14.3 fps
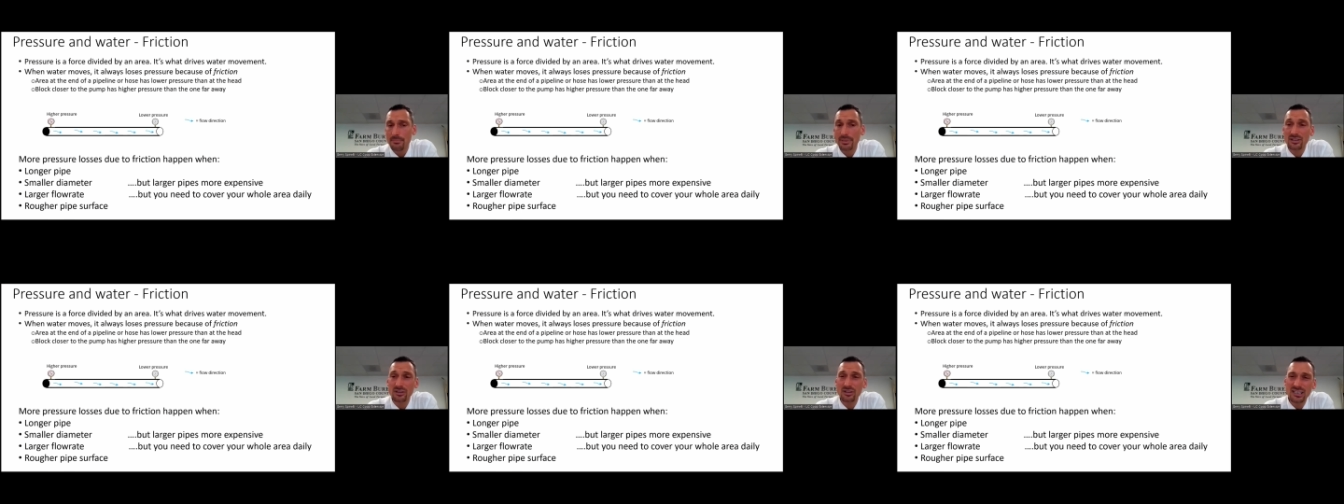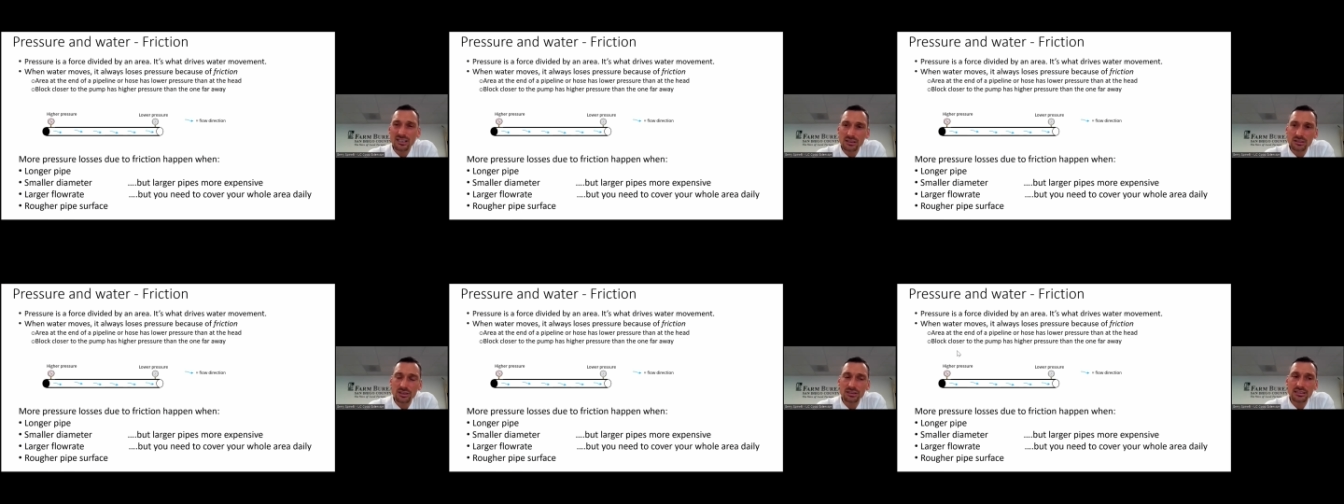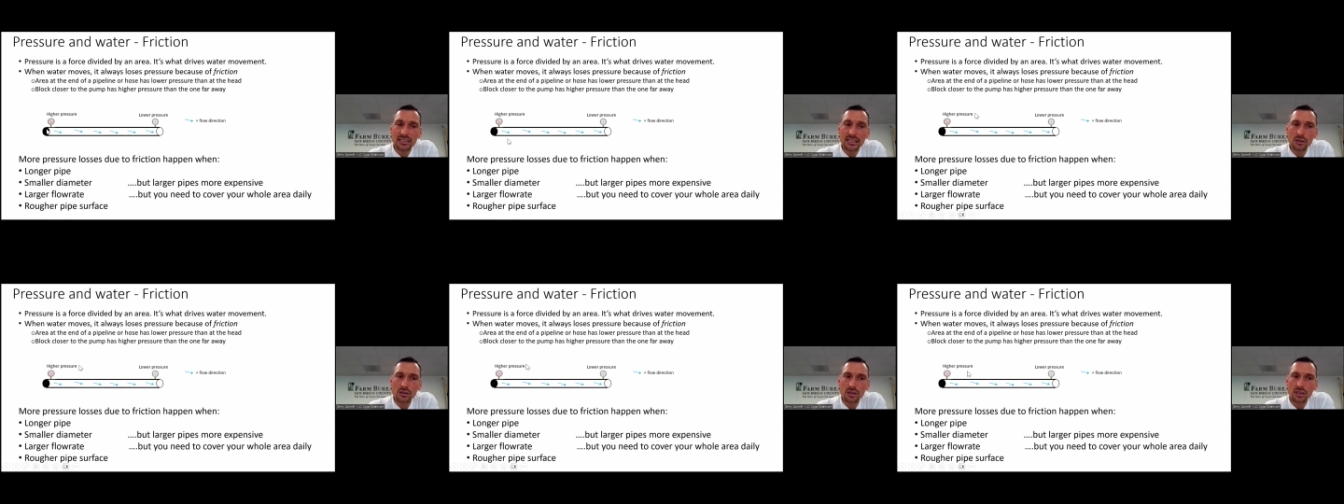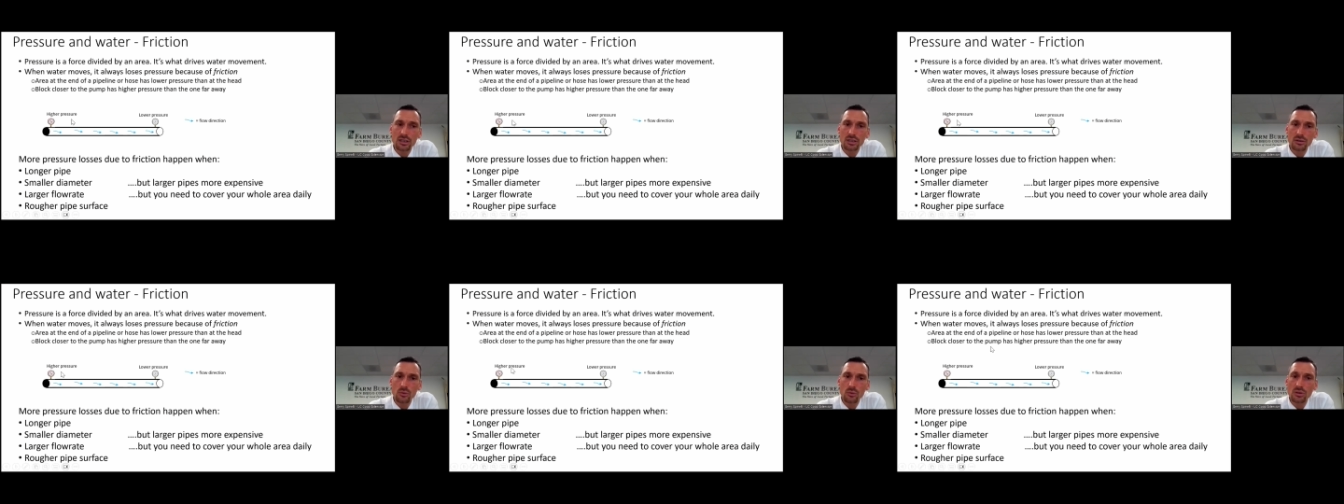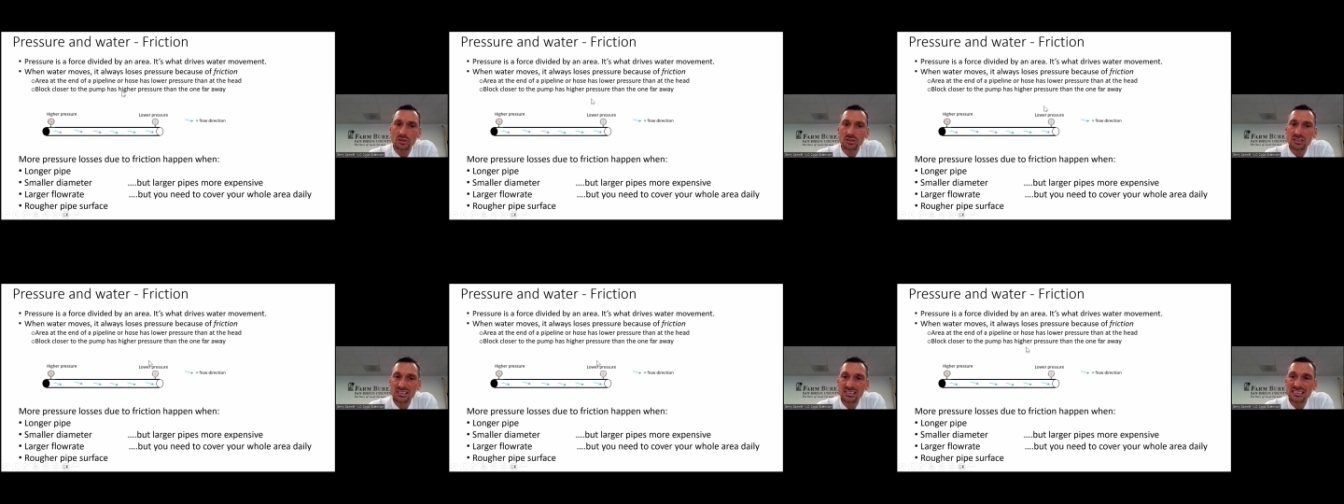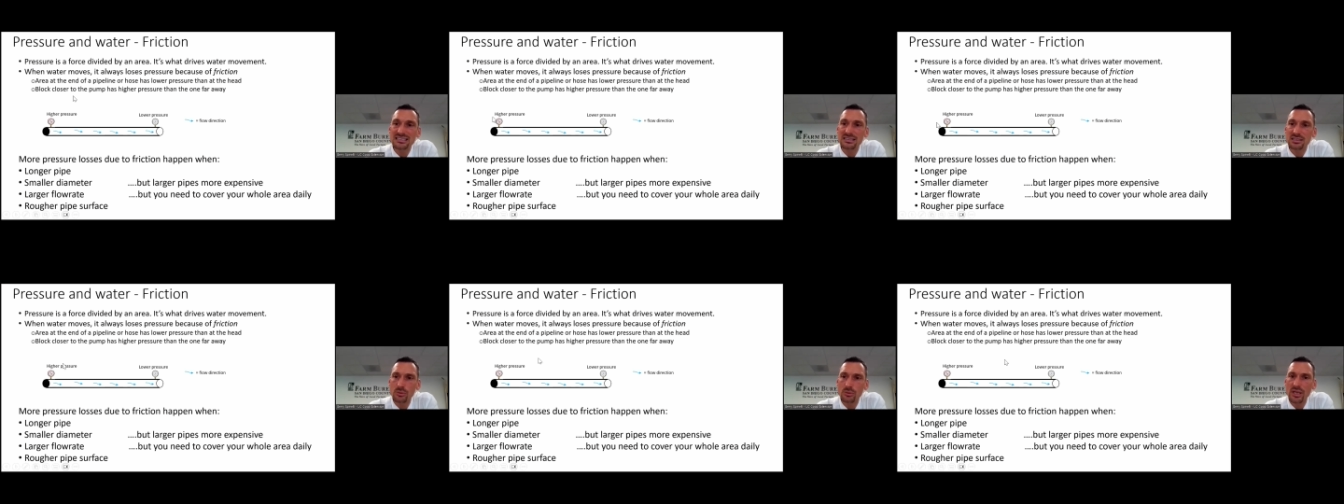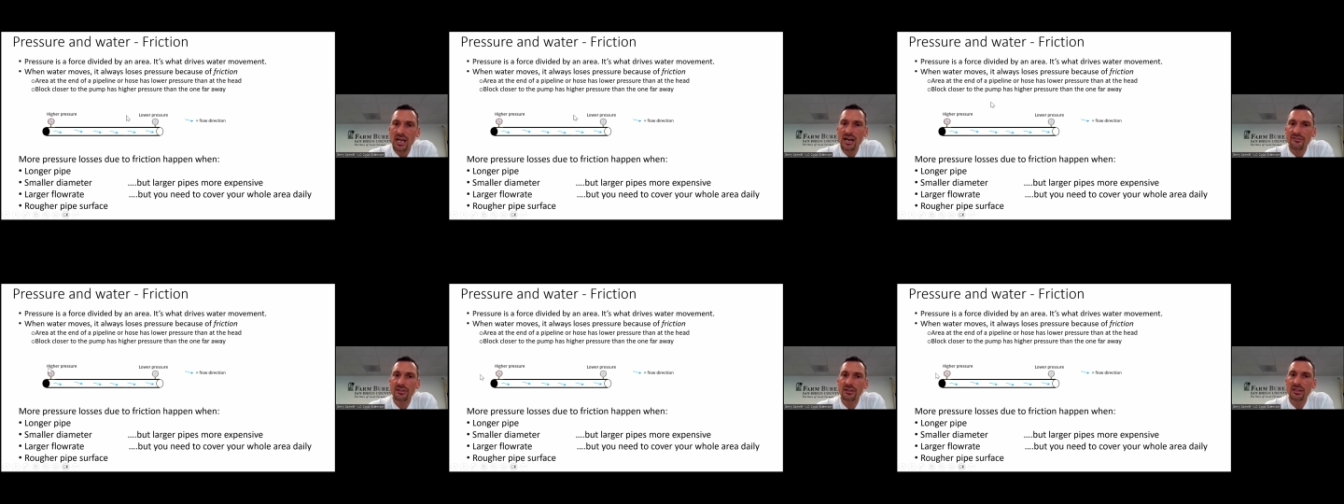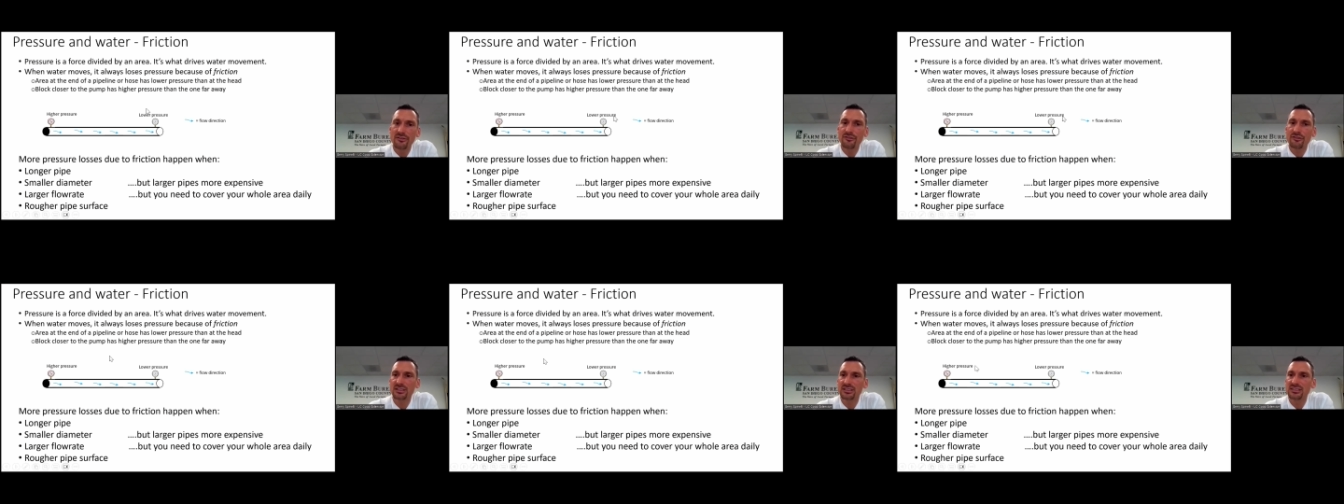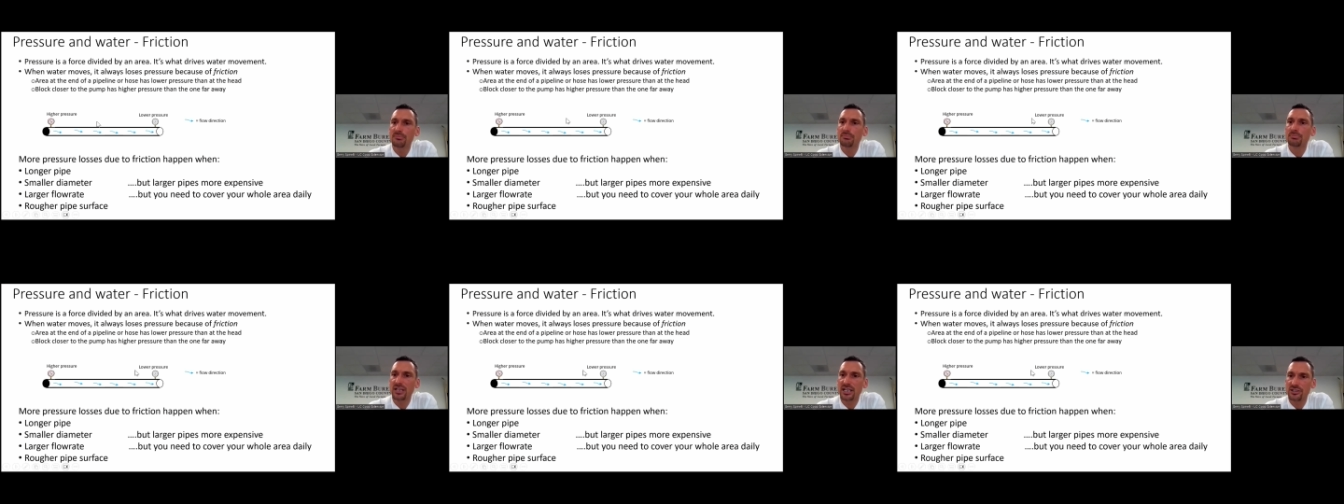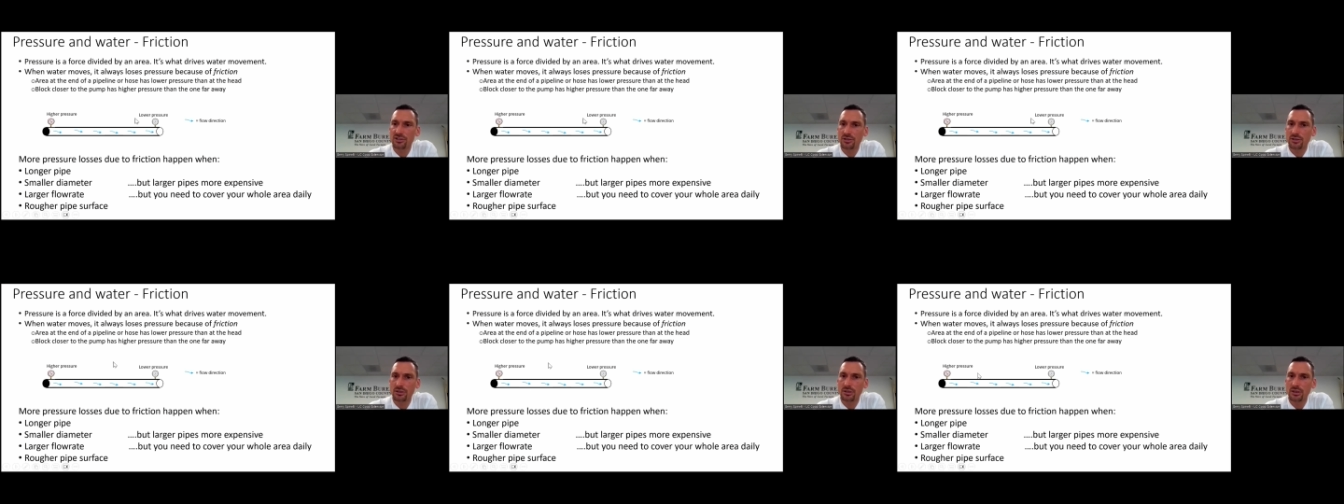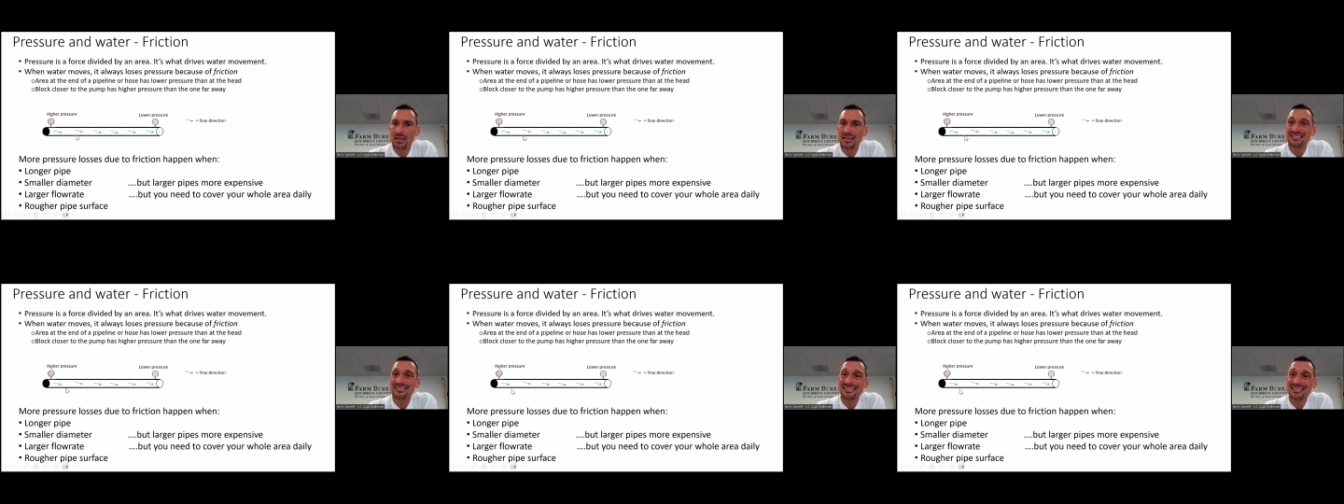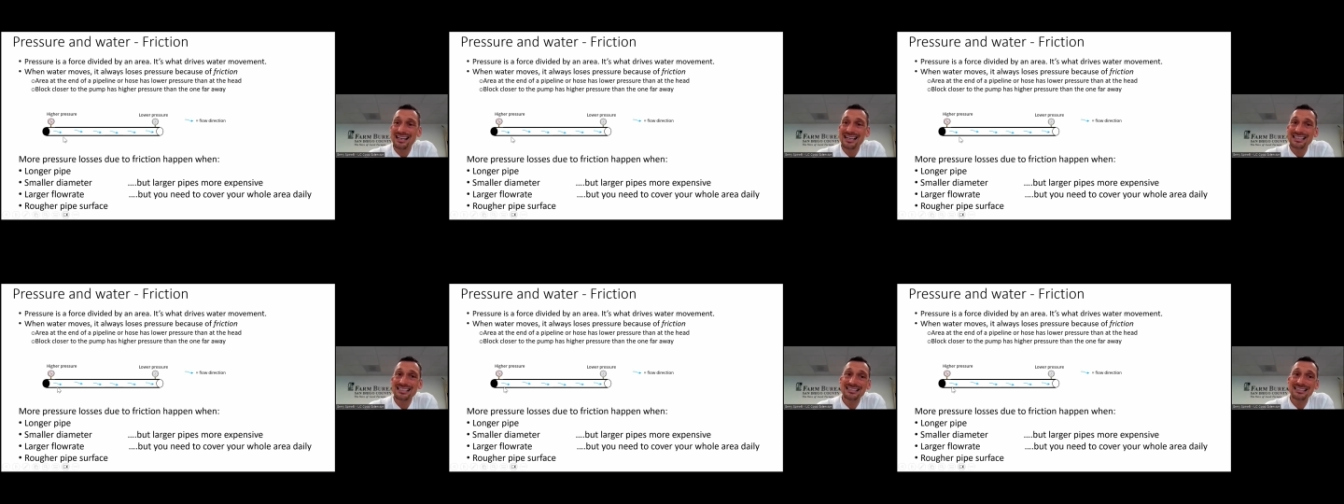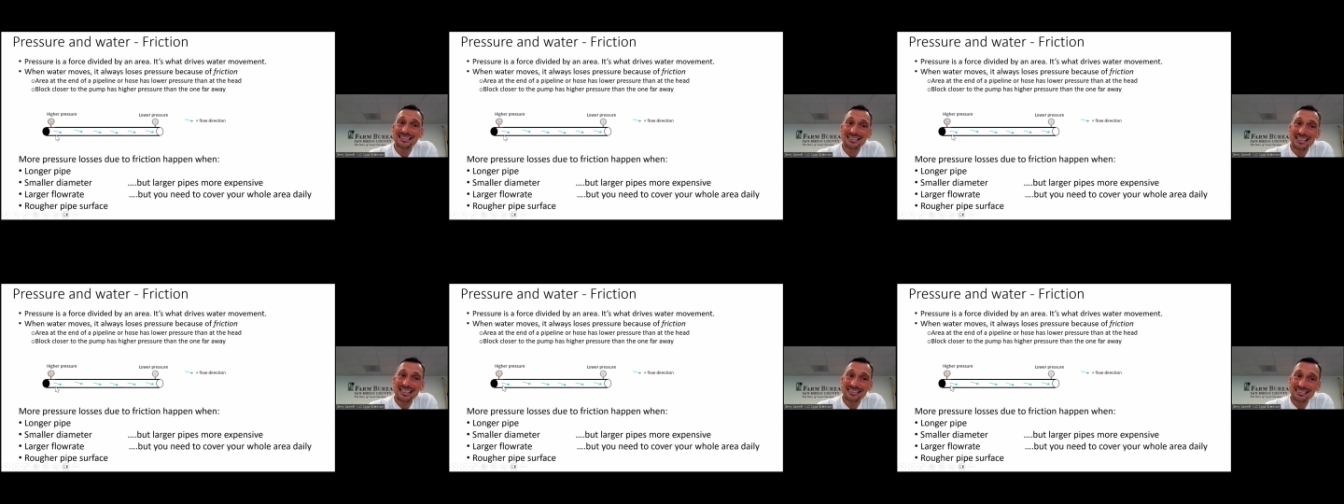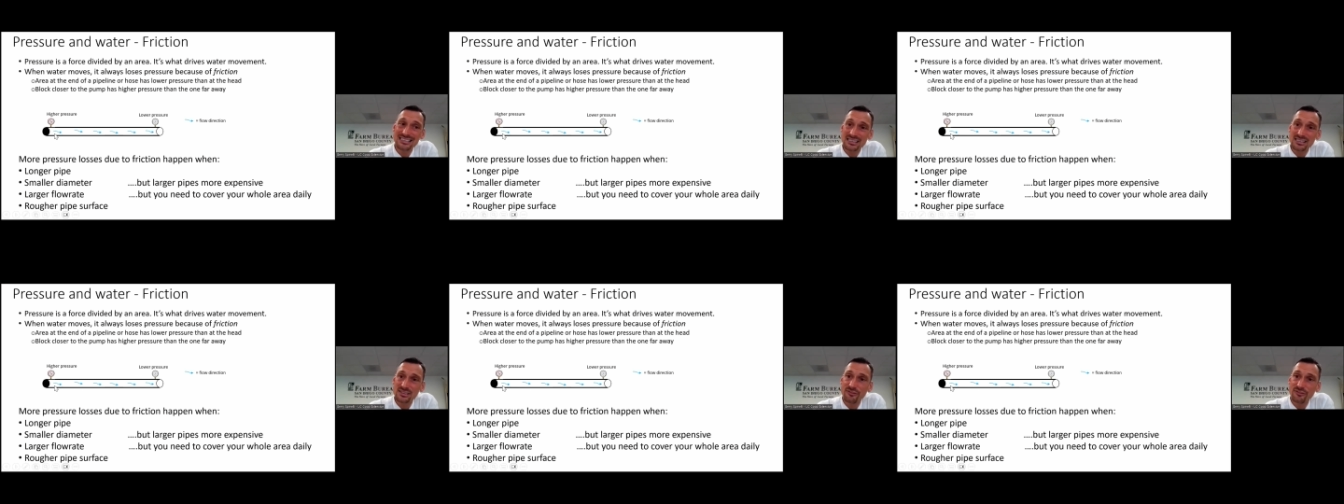but you can also say look since we have a difference in pressure then that's that